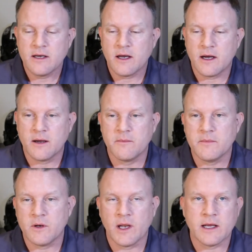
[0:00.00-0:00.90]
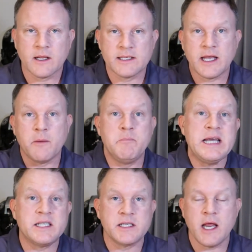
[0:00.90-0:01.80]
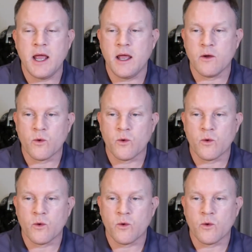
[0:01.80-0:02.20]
like say a bee sting